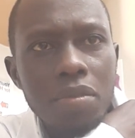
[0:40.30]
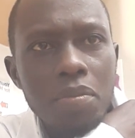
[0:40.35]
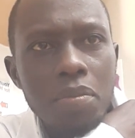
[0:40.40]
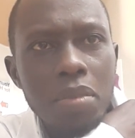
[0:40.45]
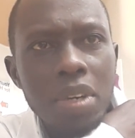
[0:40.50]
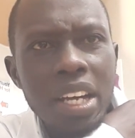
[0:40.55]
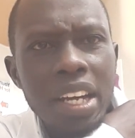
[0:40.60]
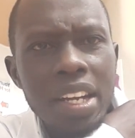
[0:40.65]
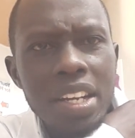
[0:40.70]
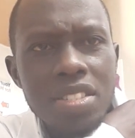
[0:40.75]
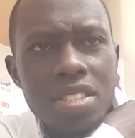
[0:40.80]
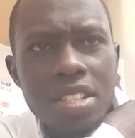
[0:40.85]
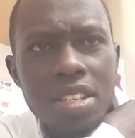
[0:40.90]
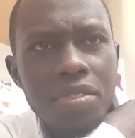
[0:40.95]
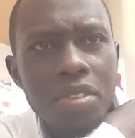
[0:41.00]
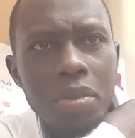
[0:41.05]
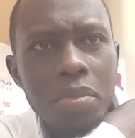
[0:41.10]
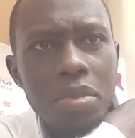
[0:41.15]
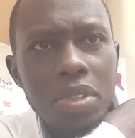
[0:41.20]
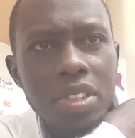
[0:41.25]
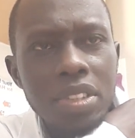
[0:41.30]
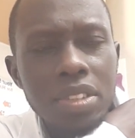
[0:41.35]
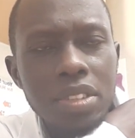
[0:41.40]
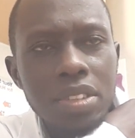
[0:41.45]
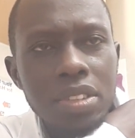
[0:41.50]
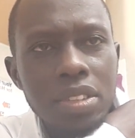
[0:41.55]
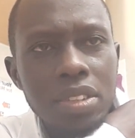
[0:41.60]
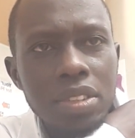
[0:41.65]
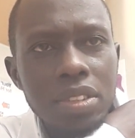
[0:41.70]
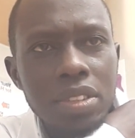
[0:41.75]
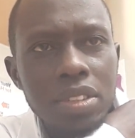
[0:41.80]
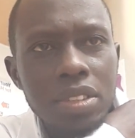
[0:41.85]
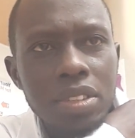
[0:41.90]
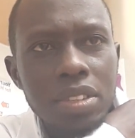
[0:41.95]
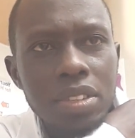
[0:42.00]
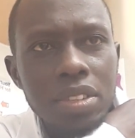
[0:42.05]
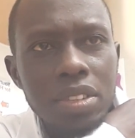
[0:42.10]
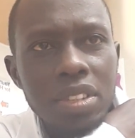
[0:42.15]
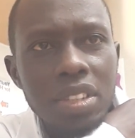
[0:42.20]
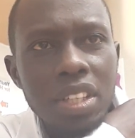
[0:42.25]
Blood has never been
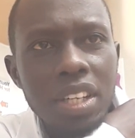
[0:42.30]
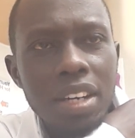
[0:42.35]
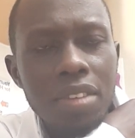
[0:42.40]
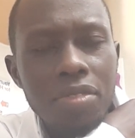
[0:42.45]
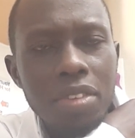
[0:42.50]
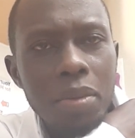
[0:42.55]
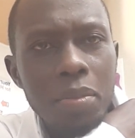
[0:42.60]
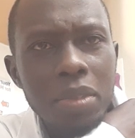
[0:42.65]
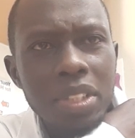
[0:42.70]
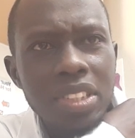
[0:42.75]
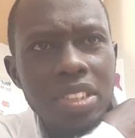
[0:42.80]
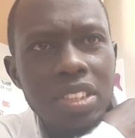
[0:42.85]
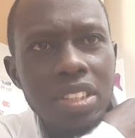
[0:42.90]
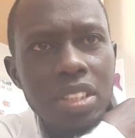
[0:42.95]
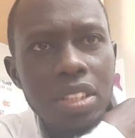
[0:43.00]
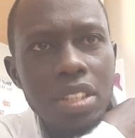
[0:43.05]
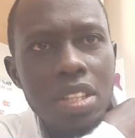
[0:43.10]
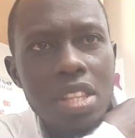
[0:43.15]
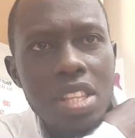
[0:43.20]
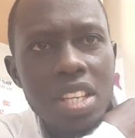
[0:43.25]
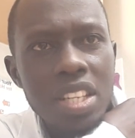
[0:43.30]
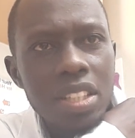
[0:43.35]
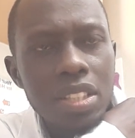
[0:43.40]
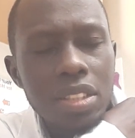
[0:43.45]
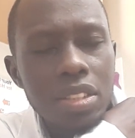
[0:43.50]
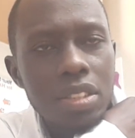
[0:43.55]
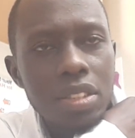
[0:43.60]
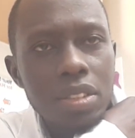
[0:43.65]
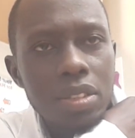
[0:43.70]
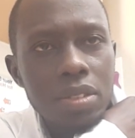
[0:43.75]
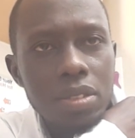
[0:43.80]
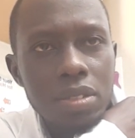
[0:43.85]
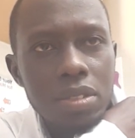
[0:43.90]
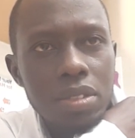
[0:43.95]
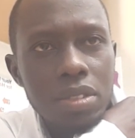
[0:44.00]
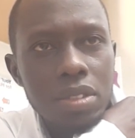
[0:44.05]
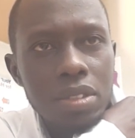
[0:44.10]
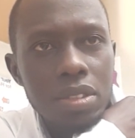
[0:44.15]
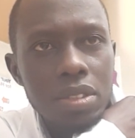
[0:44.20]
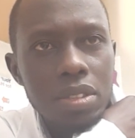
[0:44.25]
a pharmacy thing.
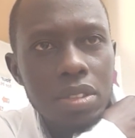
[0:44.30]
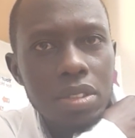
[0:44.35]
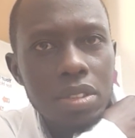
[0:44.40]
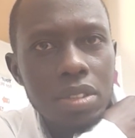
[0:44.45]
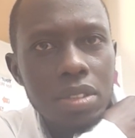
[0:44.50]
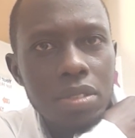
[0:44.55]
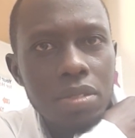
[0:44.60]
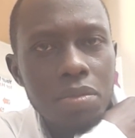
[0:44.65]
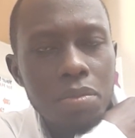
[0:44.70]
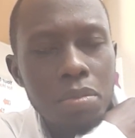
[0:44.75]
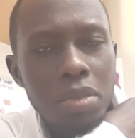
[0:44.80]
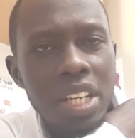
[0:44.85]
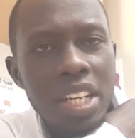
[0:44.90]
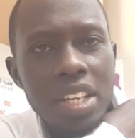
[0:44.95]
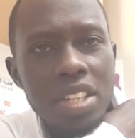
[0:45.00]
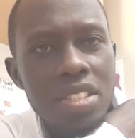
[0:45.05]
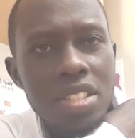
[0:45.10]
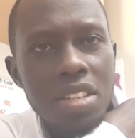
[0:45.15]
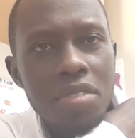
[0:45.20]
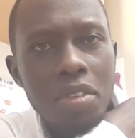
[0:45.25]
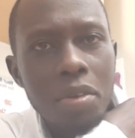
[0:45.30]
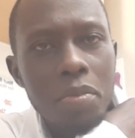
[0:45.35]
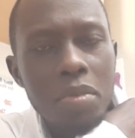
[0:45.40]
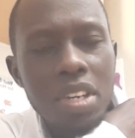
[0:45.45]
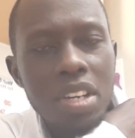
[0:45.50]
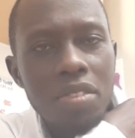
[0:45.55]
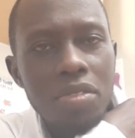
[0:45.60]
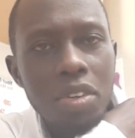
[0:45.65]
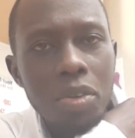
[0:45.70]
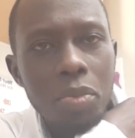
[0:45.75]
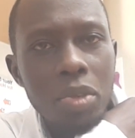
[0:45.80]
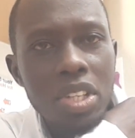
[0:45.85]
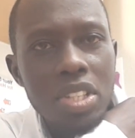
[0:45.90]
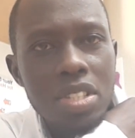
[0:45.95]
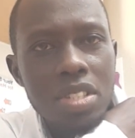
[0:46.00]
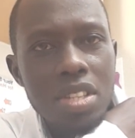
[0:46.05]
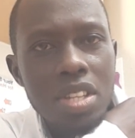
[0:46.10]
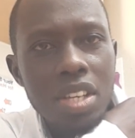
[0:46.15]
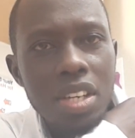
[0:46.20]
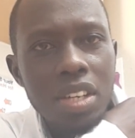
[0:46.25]
Blood has never been a
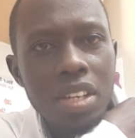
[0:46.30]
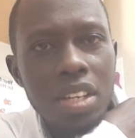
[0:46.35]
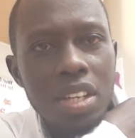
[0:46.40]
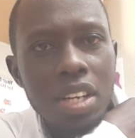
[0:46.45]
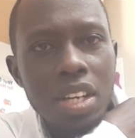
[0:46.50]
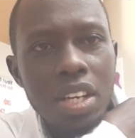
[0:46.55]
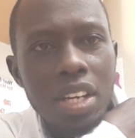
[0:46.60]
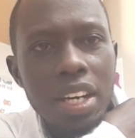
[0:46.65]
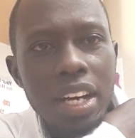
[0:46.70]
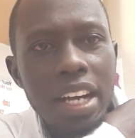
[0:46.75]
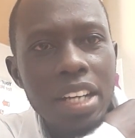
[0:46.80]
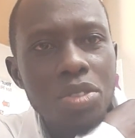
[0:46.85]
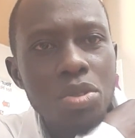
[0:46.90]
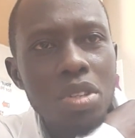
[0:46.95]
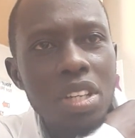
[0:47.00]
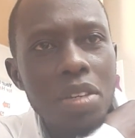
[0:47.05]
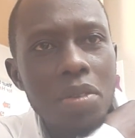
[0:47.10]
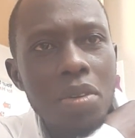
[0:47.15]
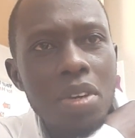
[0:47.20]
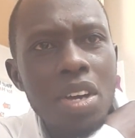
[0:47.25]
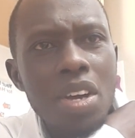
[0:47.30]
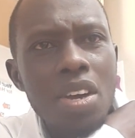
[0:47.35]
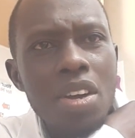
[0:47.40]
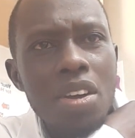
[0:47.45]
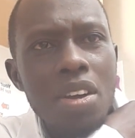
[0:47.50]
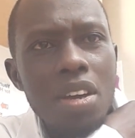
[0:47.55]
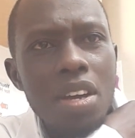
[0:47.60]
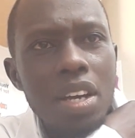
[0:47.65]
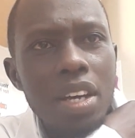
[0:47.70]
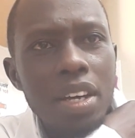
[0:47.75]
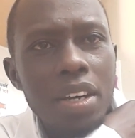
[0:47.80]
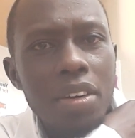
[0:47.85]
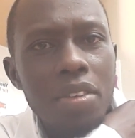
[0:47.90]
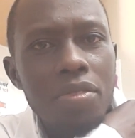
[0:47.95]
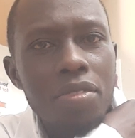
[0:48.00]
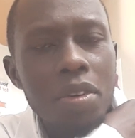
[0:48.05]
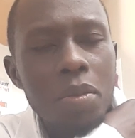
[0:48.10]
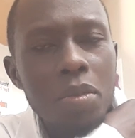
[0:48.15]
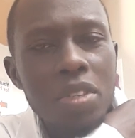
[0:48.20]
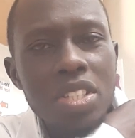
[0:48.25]
pharmacy thing. Actually,
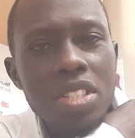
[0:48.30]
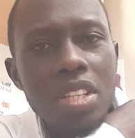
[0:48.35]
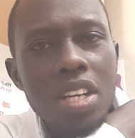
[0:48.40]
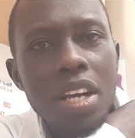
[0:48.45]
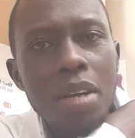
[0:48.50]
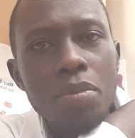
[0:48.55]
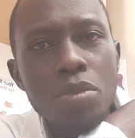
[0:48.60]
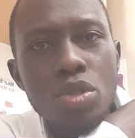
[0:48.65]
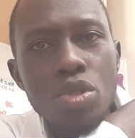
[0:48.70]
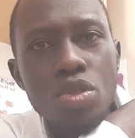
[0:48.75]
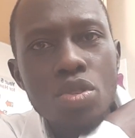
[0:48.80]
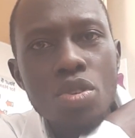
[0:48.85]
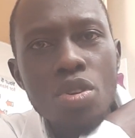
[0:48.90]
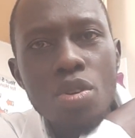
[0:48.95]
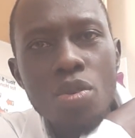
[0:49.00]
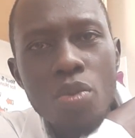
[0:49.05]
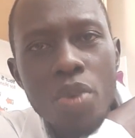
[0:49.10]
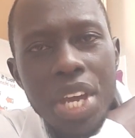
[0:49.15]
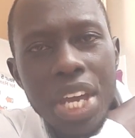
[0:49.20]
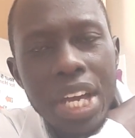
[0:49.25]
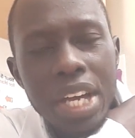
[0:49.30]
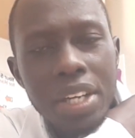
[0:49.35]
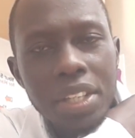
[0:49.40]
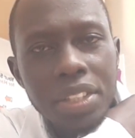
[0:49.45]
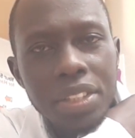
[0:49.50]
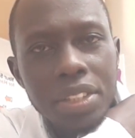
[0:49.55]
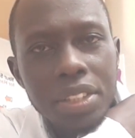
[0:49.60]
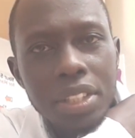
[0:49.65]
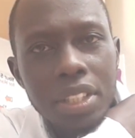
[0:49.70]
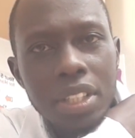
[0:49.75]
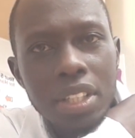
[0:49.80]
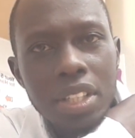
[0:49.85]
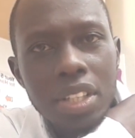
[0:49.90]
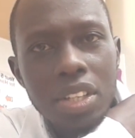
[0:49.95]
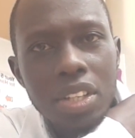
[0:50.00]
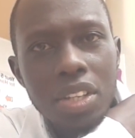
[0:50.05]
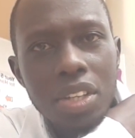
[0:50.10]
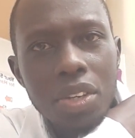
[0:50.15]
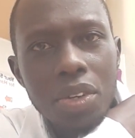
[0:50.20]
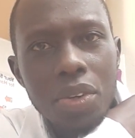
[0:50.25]
pharmacy comes nowhere
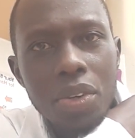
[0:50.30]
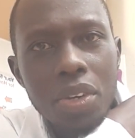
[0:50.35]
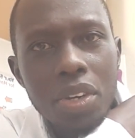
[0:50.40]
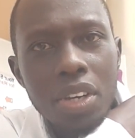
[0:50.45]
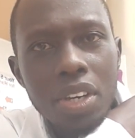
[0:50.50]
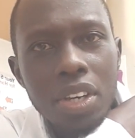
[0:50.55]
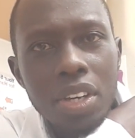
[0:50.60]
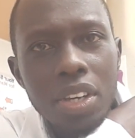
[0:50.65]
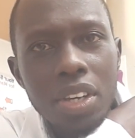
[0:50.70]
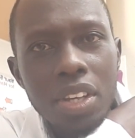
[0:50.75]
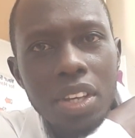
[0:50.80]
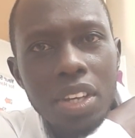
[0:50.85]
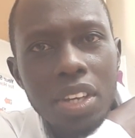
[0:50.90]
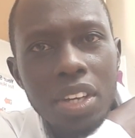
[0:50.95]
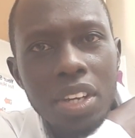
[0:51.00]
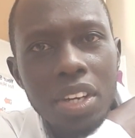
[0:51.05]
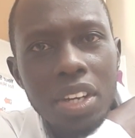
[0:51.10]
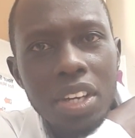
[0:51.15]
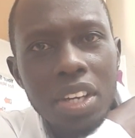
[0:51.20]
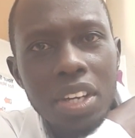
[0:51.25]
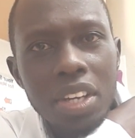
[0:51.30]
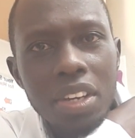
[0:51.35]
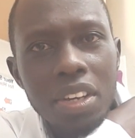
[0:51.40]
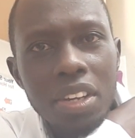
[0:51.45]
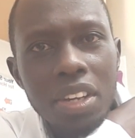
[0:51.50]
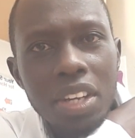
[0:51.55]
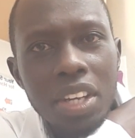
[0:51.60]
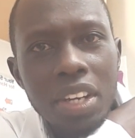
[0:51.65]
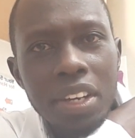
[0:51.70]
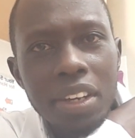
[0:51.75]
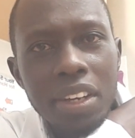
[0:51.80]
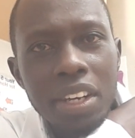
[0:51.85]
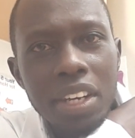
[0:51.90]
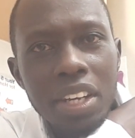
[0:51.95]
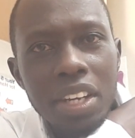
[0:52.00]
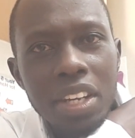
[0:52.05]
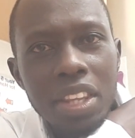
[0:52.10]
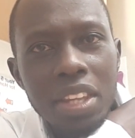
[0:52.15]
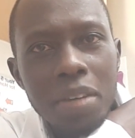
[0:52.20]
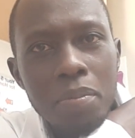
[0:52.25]

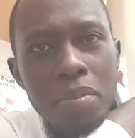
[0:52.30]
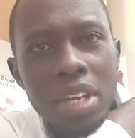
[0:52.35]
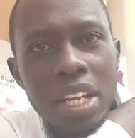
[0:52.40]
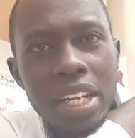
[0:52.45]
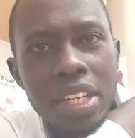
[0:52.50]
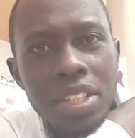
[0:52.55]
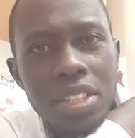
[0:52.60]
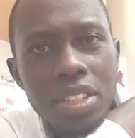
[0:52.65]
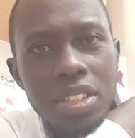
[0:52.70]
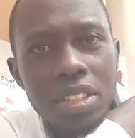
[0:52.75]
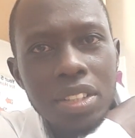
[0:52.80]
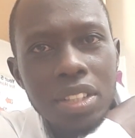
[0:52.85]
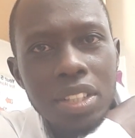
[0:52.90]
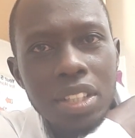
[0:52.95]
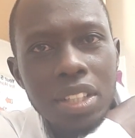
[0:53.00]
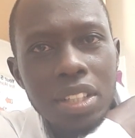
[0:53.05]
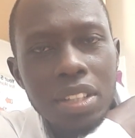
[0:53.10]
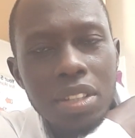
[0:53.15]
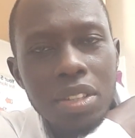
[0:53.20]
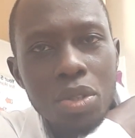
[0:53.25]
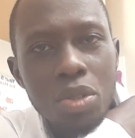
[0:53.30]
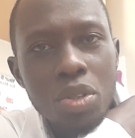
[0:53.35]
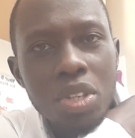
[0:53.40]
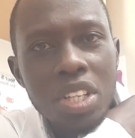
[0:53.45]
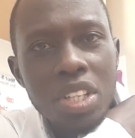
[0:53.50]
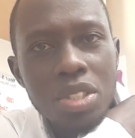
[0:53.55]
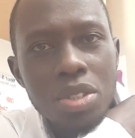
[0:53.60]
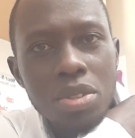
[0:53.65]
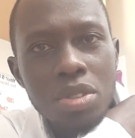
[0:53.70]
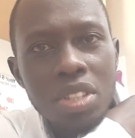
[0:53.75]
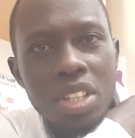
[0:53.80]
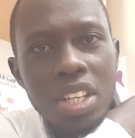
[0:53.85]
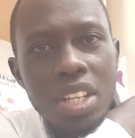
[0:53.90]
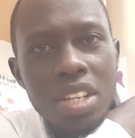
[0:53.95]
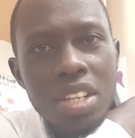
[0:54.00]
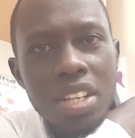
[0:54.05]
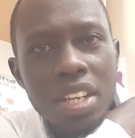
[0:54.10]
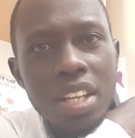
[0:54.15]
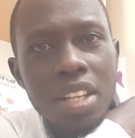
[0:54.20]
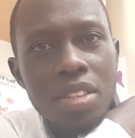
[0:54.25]
in the blood donation
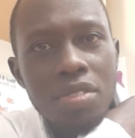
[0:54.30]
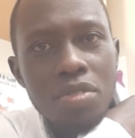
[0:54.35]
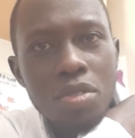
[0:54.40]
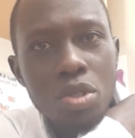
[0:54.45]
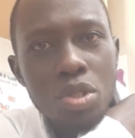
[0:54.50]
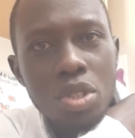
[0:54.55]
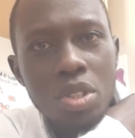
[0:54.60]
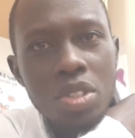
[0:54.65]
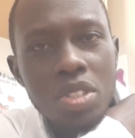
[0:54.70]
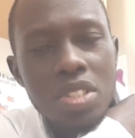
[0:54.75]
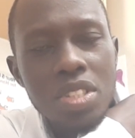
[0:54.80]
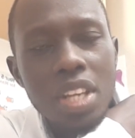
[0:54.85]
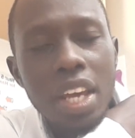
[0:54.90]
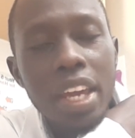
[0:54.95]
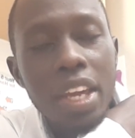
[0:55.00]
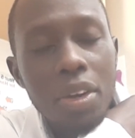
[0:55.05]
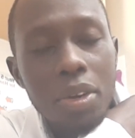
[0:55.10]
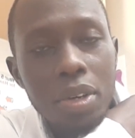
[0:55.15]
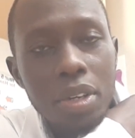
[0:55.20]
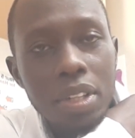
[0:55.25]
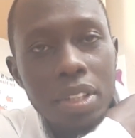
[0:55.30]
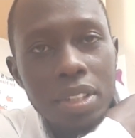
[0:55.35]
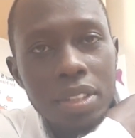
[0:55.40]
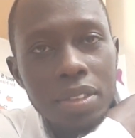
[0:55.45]
and transfusion cycle.